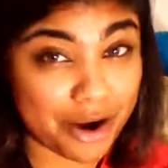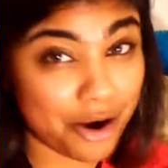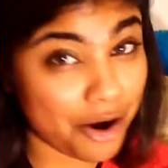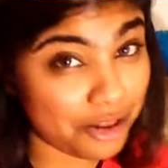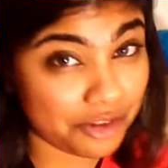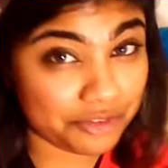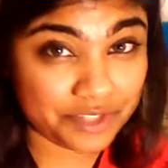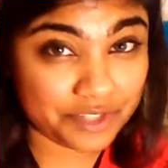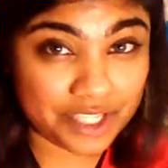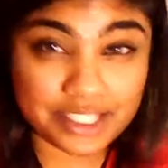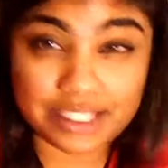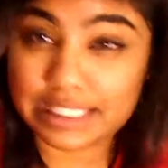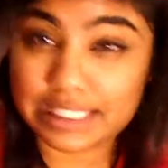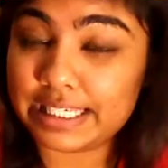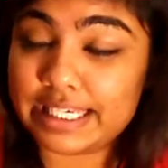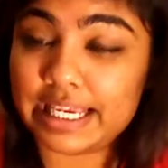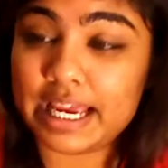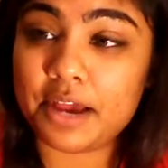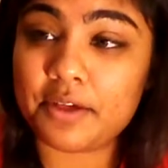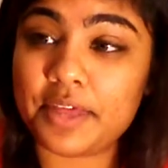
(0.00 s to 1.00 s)
all of these and
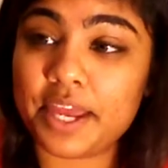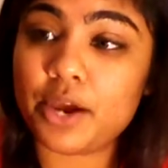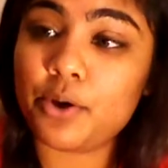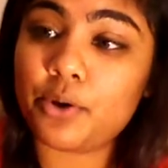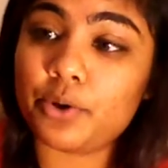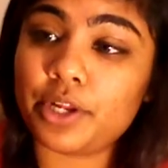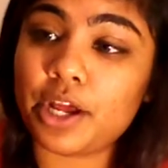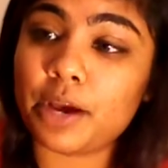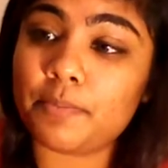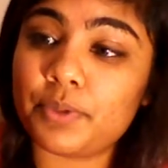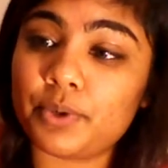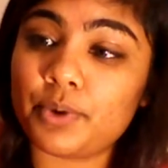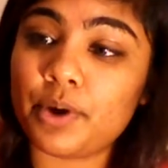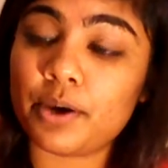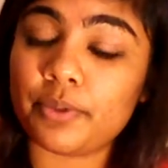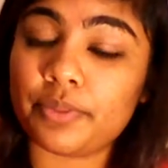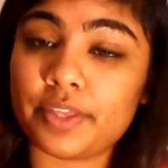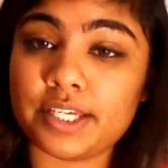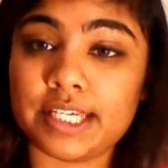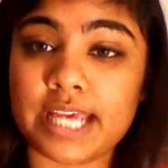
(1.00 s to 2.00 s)
see how they hold up
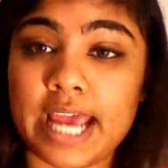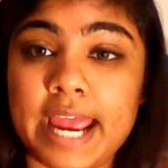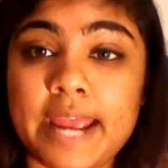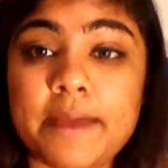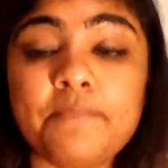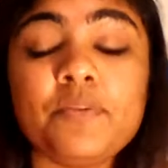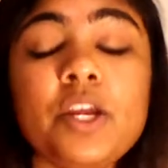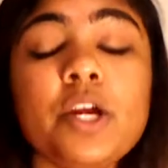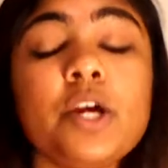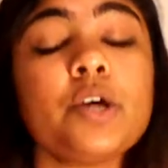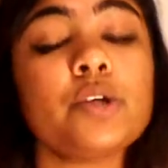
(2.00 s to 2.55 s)
throughout the day.